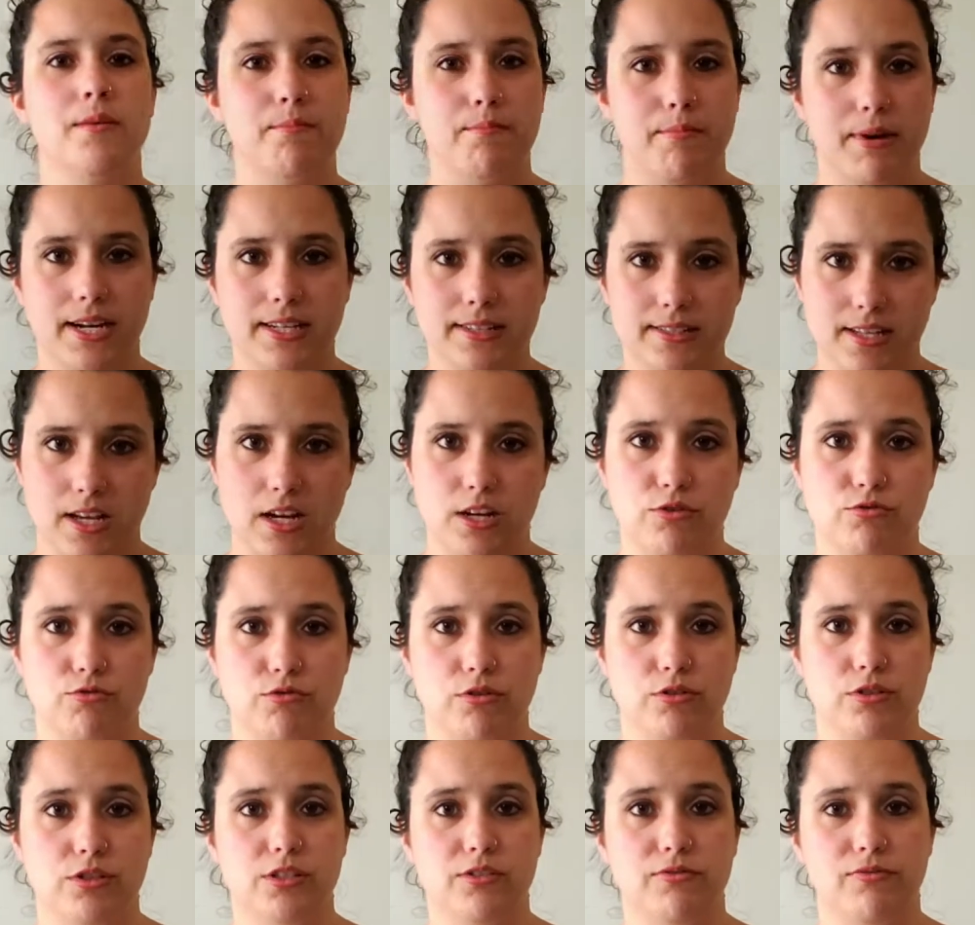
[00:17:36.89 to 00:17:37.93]
My sock
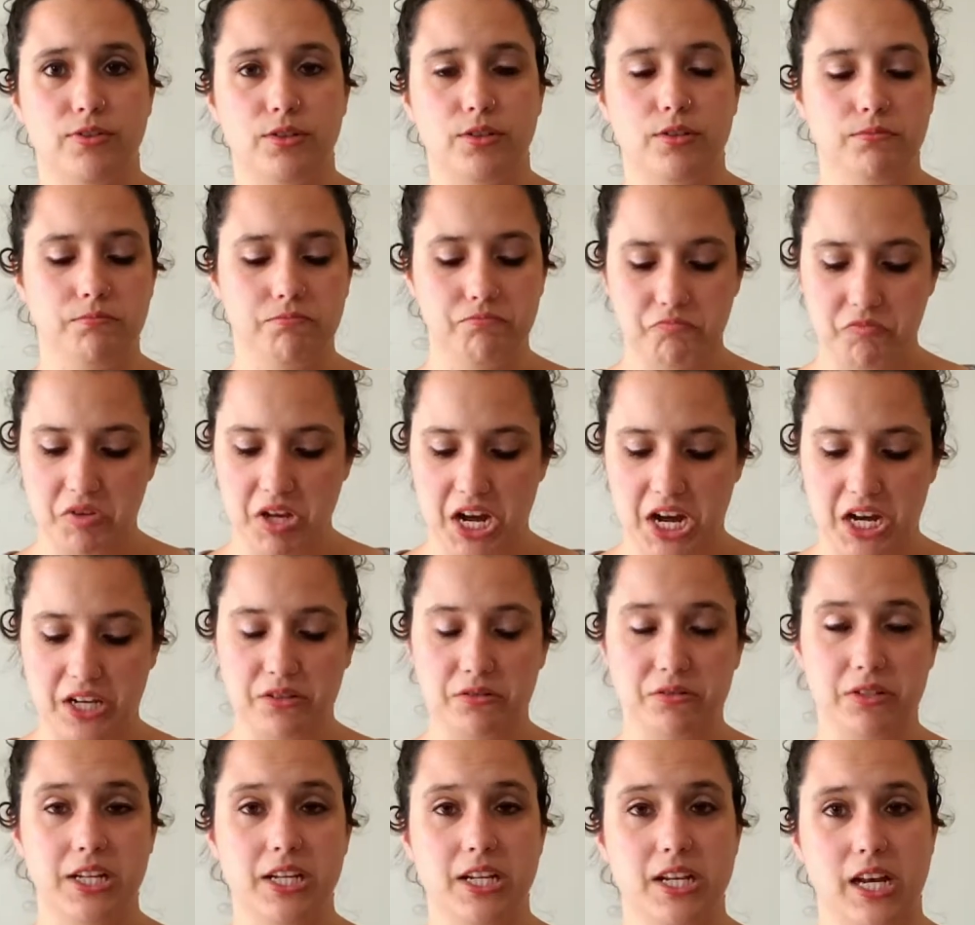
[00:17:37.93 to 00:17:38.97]
drawer is full. I
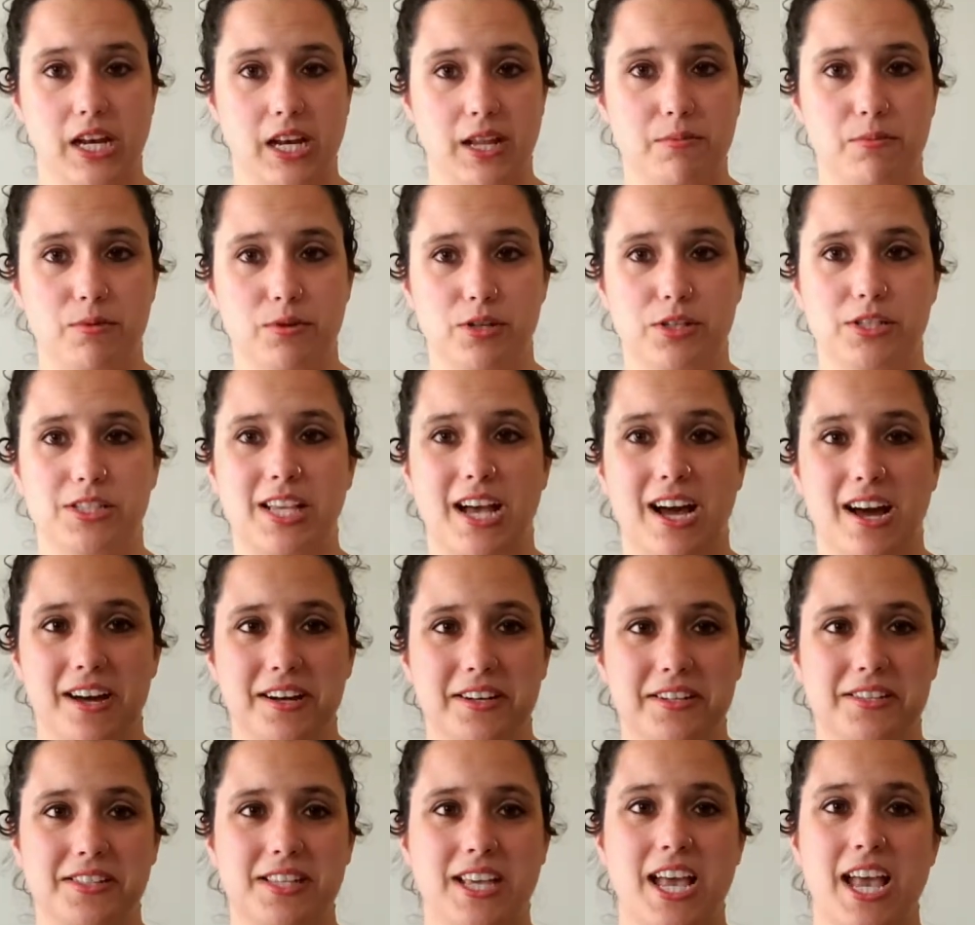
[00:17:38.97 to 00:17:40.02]
don't need any more
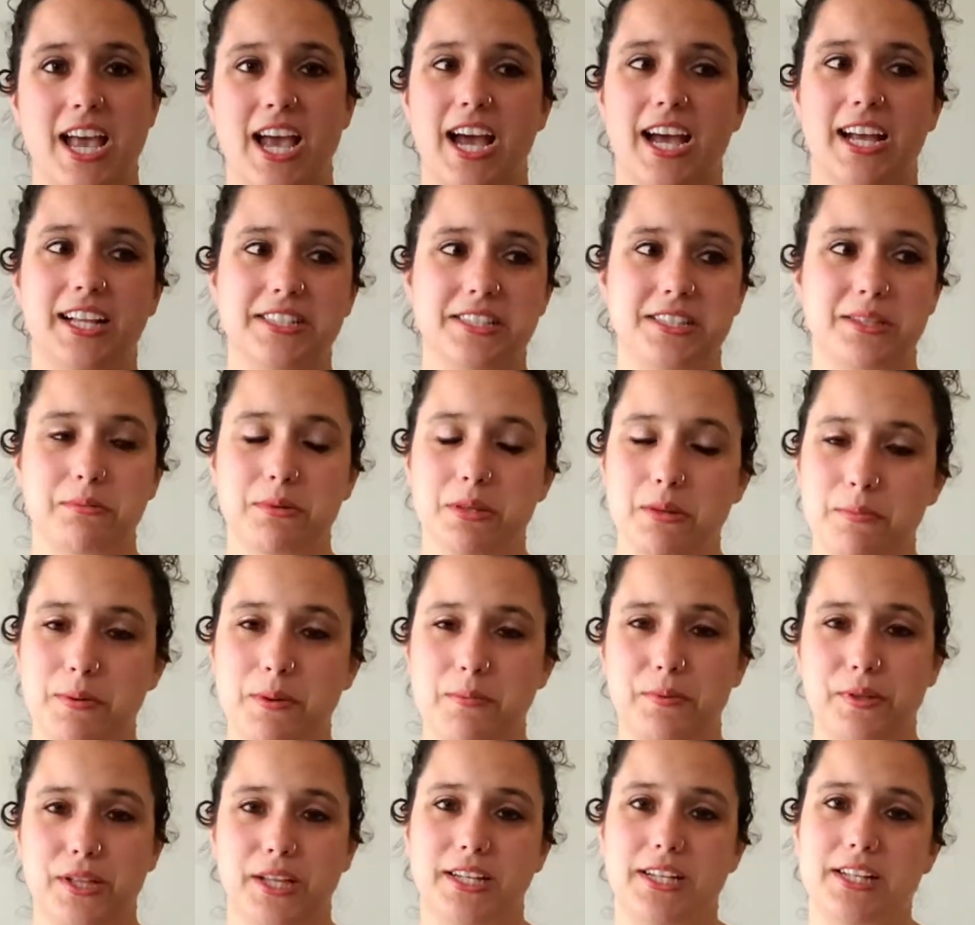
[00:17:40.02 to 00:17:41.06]
socks, and some of the
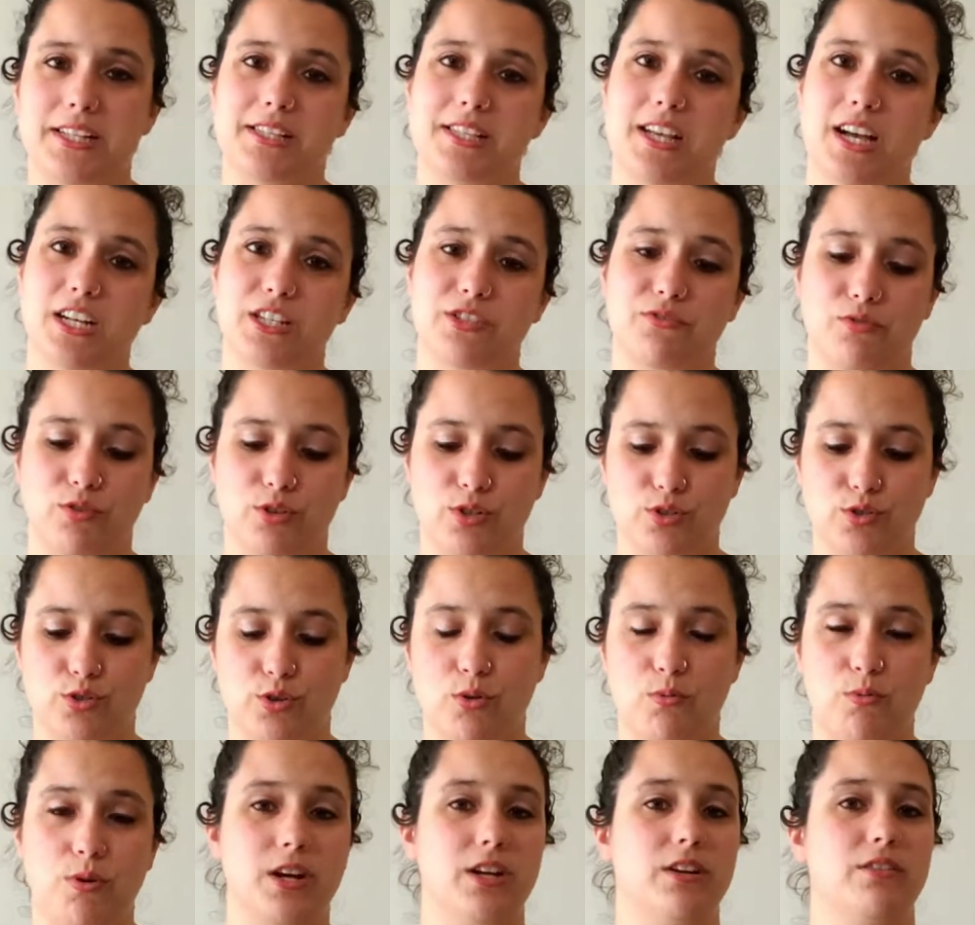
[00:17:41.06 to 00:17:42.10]
people I knit socks for
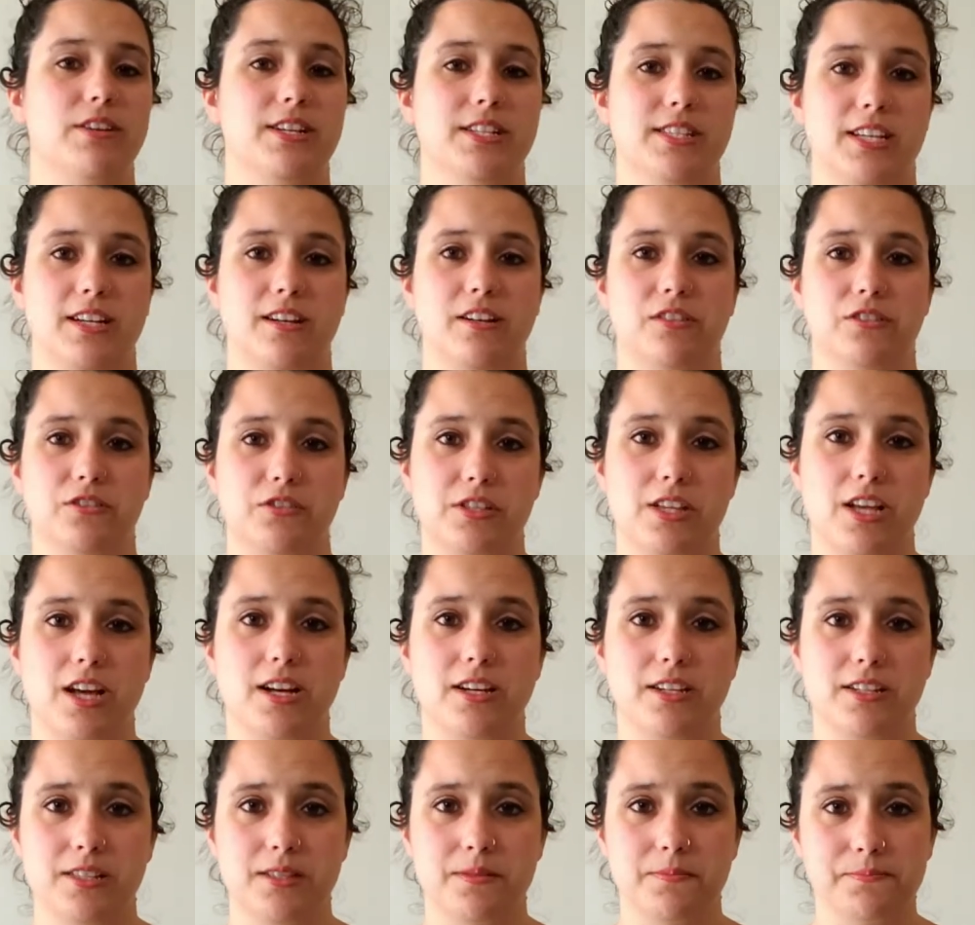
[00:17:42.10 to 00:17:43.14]
don't want crazy color
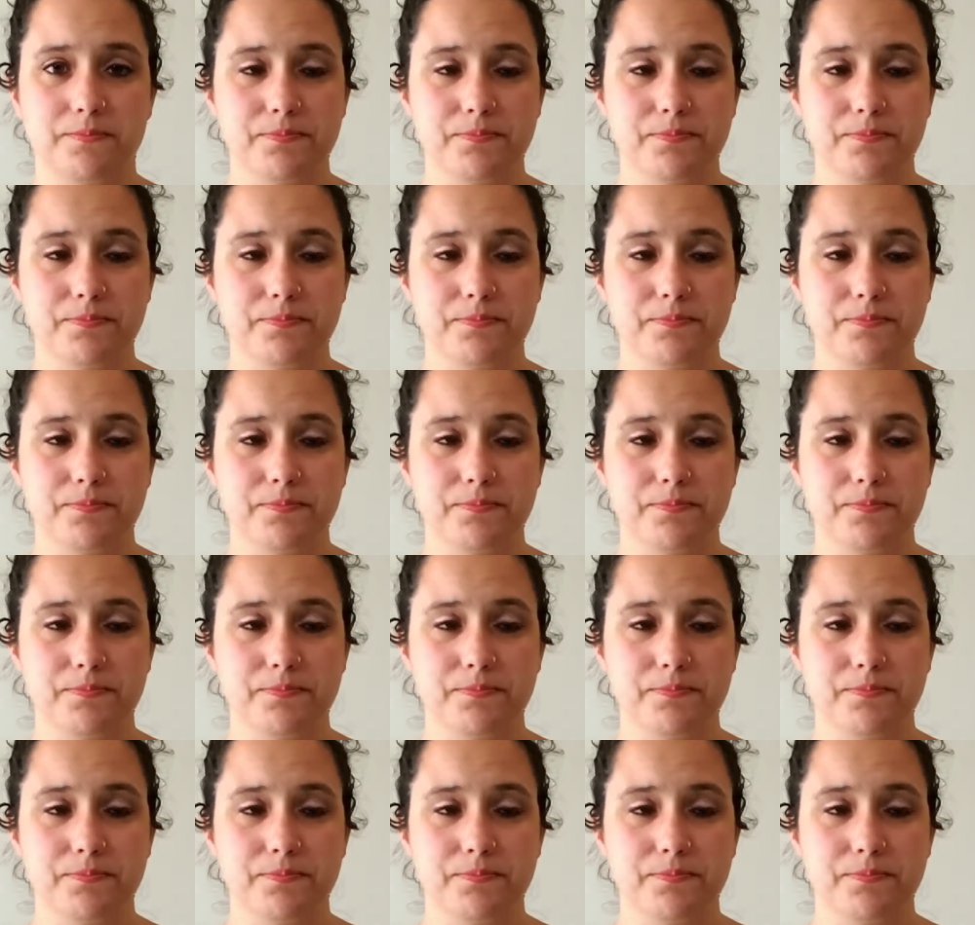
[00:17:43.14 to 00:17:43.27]
socks.